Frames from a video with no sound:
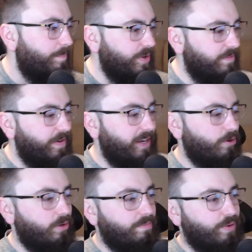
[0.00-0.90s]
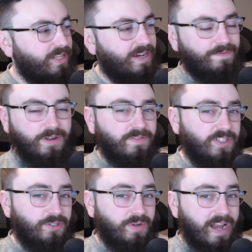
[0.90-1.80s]
You can find an early breakdown for
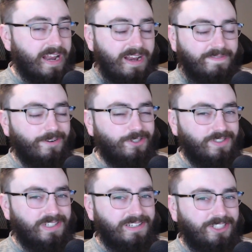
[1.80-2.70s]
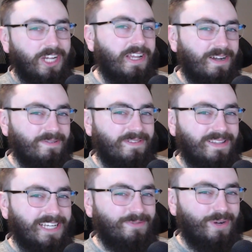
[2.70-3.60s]
UFC 299 if you're interested. Check it out.
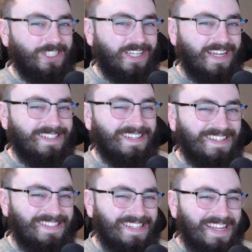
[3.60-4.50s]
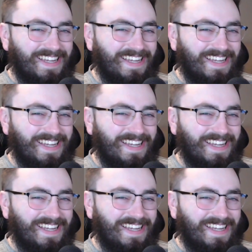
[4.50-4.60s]
Thanks for watching, guys. Take